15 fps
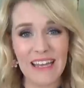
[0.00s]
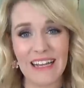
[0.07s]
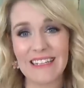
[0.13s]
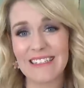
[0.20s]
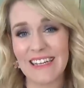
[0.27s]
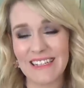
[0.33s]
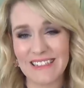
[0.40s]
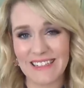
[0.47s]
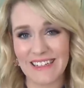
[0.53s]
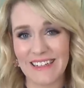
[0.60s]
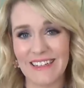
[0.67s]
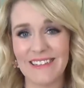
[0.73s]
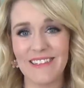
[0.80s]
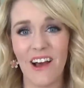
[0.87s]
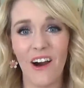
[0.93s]
next idea
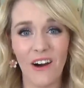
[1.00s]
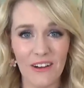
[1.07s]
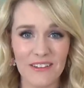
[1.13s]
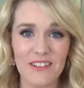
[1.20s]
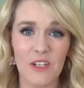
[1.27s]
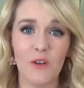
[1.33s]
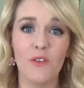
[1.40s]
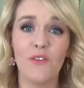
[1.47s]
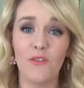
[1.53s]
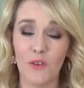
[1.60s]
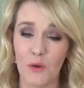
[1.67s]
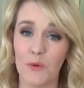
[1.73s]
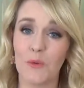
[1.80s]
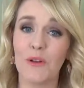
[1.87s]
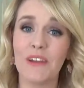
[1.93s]
is also
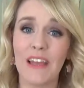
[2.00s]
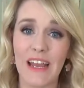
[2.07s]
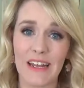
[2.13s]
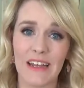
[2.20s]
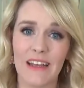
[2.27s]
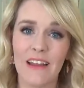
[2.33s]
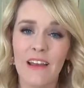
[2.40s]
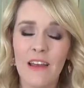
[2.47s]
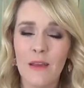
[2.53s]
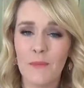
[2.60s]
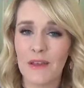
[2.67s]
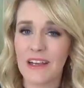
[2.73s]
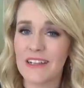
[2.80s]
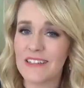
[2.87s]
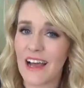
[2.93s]
food related
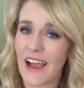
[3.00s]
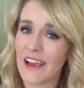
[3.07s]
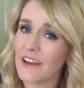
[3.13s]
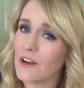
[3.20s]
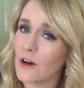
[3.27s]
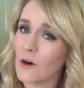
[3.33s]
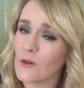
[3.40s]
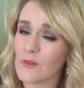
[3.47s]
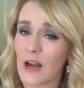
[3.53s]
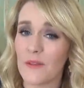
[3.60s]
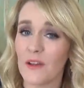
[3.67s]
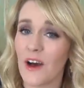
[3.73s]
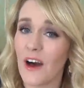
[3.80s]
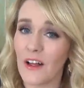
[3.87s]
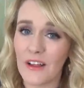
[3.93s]
because I know
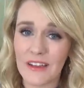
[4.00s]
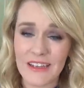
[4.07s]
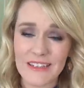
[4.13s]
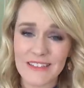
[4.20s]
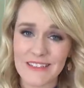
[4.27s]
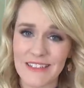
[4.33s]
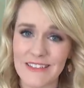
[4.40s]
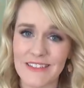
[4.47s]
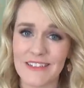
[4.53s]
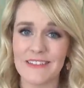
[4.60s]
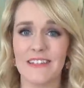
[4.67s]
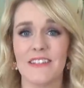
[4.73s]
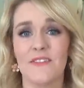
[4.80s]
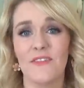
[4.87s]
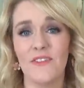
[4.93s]
around the holiday seasons,
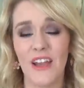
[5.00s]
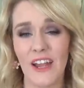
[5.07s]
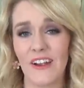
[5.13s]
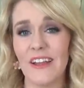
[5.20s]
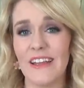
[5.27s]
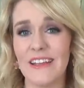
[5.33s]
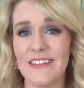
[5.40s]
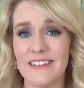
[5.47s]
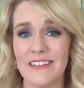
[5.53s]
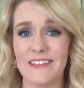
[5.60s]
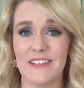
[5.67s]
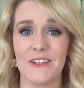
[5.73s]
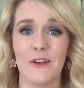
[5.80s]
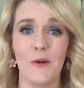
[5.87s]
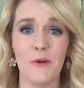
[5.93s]
it's very easy
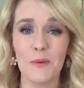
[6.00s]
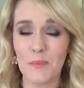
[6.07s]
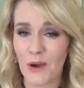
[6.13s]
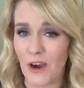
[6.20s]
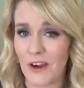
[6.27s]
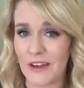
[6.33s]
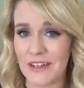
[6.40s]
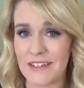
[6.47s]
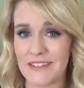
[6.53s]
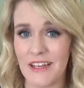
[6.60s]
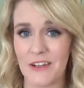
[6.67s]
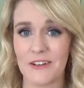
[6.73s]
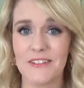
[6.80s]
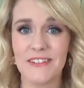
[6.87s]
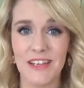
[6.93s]
to go to parties
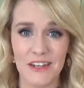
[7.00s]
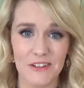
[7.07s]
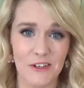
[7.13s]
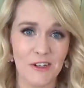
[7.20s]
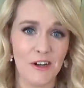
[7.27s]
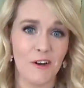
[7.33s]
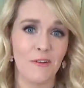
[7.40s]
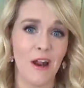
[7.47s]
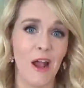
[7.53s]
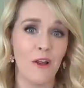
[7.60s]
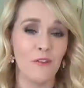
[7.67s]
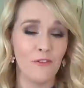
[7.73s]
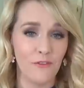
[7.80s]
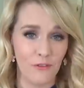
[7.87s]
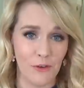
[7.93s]
that are centered
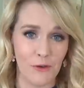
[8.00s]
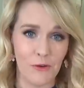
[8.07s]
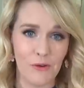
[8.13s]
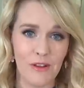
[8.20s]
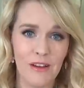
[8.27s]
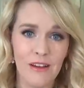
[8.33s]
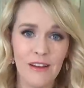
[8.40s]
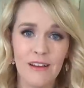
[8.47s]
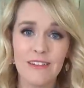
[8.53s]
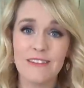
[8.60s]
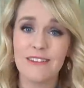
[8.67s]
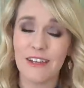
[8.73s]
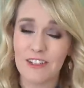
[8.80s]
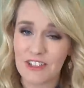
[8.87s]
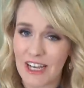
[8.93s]
around food,
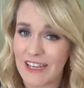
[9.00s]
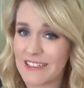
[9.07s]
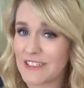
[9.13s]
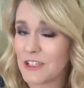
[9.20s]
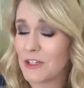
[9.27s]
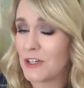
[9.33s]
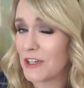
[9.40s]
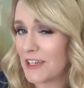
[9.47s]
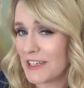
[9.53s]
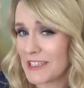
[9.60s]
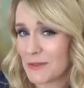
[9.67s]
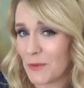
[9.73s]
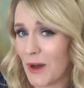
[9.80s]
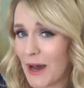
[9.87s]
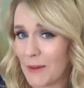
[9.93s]
such as cookie
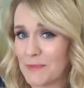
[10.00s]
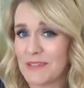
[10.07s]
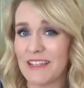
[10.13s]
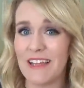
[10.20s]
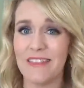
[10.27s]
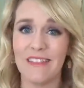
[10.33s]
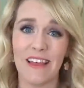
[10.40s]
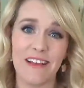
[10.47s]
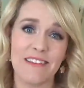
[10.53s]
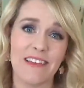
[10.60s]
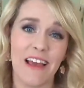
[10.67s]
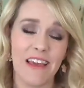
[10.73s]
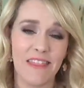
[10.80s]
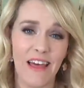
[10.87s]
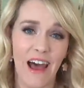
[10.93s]
swaps and things
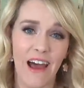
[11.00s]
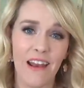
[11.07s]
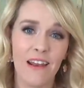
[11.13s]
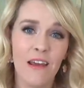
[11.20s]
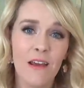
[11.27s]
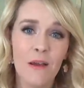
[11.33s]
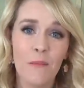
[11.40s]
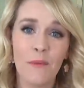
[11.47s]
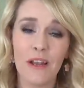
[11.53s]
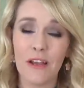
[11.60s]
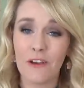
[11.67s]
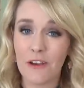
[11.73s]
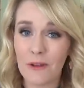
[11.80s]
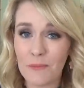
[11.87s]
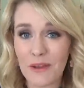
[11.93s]
like that. But
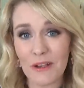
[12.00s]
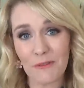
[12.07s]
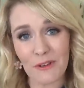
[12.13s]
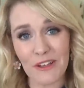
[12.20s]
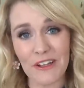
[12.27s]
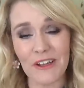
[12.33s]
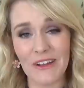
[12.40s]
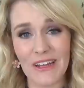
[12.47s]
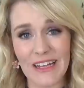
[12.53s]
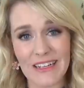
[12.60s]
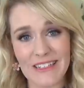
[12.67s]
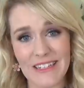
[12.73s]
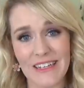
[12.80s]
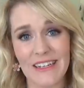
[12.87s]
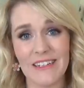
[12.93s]
it could be a really good
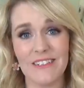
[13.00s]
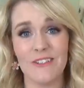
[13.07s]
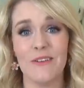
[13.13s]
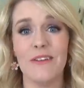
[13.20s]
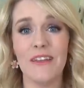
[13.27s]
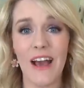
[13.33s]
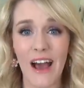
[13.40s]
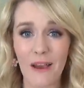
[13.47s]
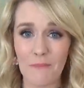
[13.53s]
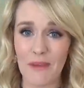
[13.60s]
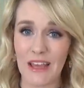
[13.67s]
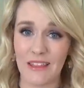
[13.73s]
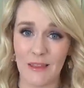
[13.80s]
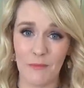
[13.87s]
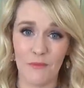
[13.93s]
idea to not
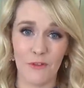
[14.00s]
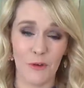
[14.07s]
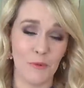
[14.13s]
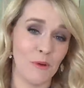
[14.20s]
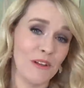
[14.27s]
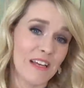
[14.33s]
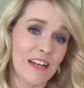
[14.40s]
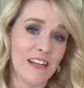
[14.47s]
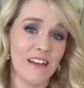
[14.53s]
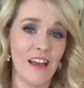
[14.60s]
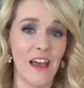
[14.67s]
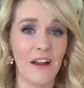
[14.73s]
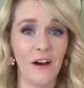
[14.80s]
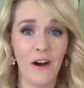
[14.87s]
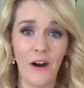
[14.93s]
make them food related
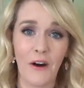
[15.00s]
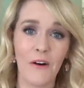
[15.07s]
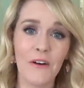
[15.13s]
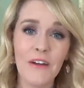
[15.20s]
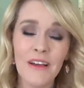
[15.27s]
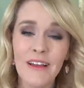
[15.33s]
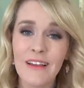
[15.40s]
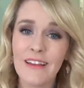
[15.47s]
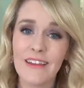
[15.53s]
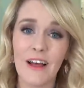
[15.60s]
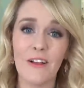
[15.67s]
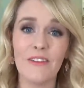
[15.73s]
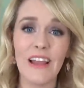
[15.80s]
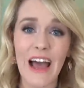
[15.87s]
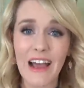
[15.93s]
at all.
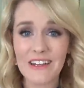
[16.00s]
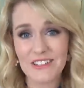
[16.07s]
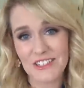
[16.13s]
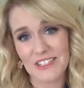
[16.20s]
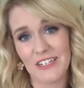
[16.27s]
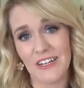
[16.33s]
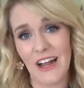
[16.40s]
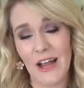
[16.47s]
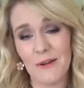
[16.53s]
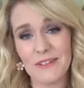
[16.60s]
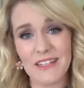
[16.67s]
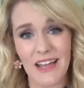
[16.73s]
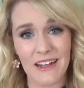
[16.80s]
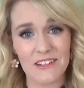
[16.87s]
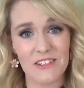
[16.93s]
Now last year I
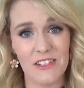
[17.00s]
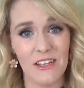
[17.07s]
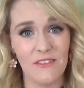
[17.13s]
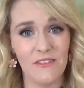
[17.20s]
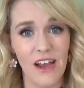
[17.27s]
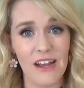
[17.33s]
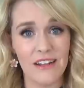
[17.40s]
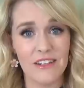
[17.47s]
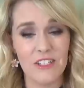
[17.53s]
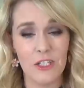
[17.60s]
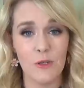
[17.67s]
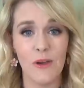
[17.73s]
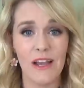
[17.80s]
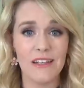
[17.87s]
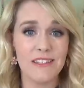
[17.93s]
was actually invited
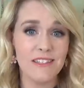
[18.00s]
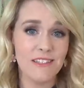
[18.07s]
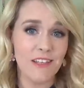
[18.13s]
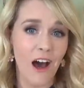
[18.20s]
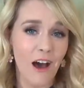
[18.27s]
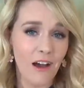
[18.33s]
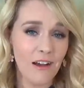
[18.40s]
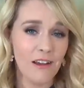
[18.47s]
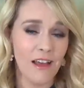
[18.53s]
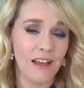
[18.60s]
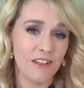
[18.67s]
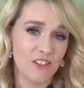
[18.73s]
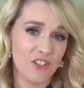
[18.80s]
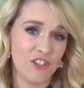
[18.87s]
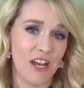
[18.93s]
to a sock
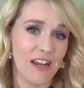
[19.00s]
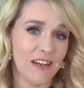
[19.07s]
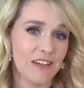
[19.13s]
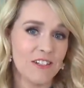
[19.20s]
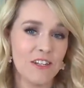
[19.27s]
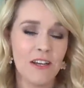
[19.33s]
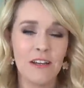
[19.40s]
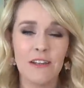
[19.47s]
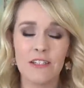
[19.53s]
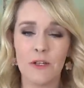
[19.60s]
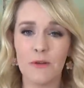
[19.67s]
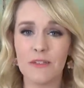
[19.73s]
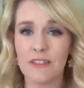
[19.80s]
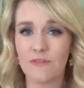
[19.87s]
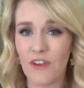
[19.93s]
exchange.
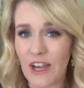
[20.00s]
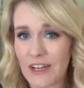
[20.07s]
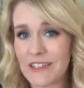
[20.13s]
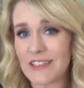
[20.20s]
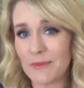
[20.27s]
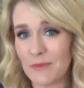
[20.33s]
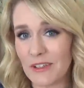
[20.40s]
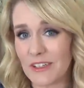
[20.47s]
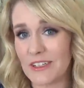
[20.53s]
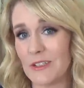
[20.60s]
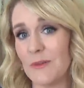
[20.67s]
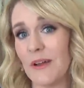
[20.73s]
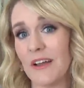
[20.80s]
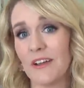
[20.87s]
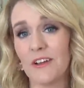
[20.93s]
So it's very similar
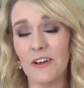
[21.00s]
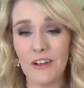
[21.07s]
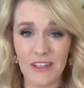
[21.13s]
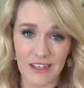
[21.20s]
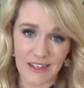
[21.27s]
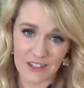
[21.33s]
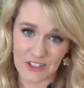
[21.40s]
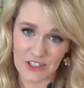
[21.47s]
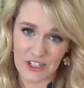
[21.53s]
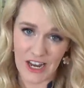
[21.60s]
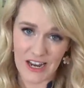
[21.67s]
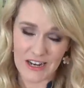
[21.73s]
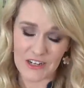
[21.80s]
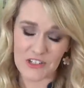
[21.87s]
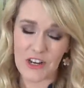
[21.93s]
to a cookie
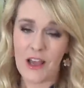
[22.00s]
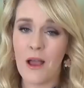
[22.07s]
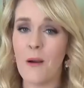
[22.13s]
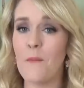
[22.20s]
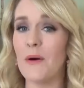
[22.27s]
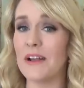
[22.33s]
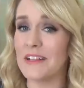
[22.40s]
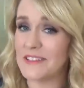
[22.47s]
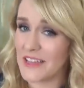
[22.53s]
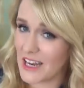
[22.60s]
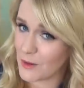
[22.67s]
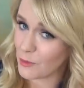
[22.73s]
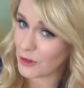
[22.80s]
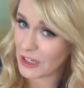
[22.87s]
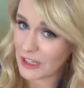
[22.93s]
exchange, but instead
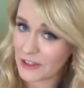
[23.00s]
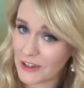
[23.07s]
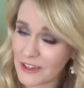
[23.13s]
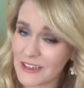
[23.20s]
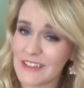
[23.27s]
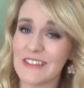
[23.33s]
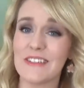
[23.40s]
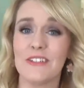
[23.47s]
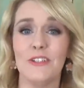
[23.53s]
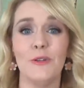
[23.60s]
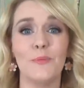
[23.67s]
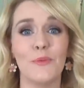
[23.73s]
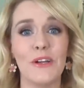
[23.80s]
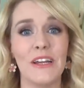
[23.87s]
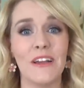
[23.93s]
of bringing cookies,
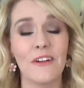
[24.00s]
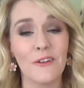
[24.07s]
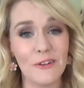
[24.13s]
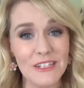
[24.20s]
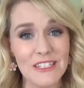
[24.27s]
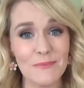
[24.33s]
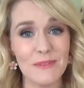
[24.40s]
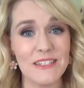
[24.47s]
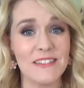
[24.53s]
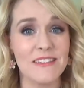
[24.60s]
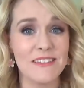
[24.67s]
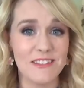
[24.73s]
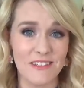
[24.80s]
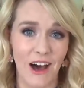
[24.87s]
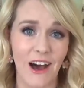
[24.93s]
you bring Christmas
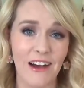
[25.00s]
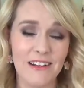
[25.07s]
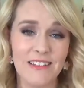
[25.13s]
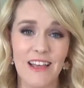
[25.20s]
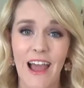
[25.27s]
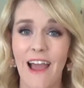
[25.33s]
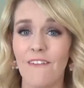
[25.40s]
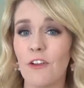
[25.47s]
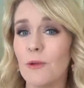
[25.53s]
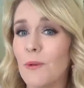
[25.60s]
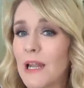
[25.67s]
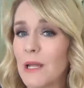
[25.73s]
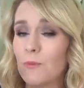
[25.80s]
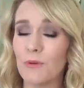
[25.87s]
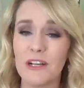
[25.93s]
socks.
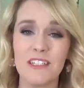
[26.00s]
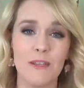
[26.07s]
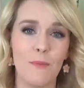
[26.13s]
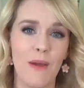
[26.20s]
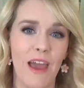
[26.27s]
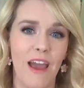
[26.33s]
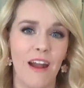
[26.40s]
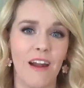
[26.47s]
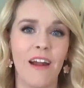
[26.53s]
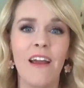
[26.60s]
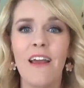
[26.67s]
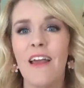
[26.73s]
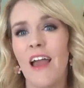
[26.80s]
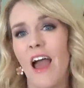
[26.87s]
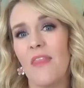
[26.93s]
Everybody brings a pair
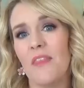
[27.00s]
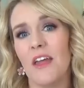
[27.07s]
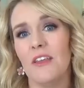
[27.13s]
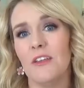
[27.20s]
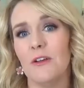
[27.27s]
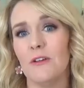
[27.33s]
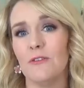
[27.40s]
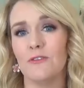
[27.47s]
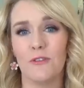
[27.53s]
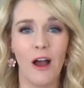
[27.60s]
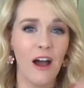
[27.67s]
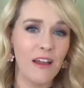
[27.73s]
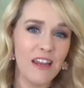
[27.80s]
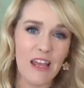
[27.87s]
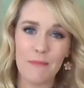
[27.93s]
and then you
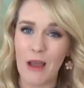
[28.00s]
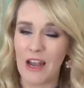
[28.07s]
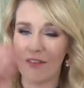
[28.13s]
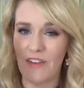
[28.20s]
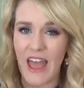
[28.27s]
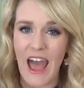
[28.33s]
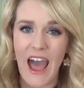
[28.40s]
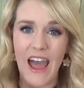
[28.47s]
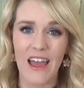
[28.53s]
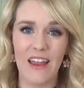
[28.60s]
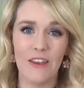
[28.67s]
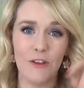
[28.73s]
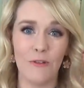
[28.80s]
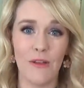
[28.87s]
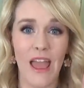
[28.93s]
draw a name out of a hat
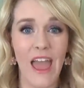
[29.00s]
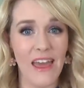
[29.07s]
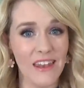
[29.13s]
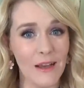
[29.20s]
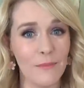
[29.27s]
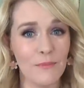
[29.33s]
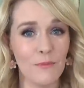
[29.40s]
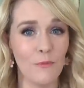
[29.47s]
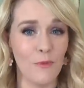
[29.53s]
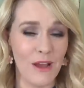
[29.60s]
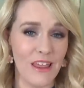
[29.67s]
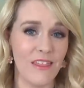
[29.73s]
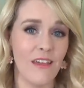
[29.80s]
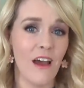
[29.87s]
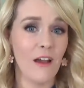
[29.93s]
and you end up
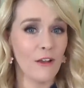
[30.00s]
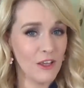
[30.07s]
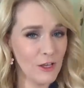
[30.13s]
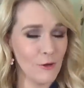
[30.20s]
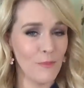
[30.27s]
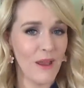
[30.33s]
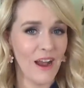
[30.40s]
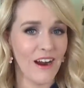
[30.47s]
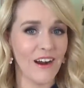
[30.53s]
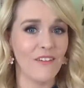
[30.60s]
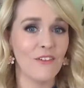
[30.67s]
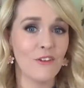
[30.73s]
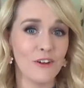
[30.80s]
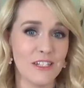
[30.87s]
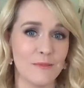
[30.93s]
with a cute pair
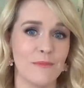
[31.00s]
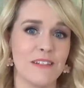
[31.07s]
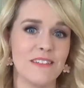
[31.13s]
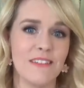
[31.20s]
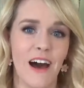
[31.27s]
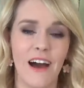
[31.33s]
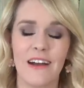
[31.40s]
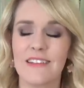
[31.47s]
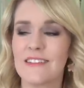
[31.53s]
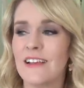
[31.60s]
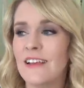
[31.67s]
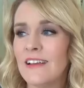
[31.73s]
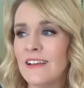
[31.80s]
of Christmas socks.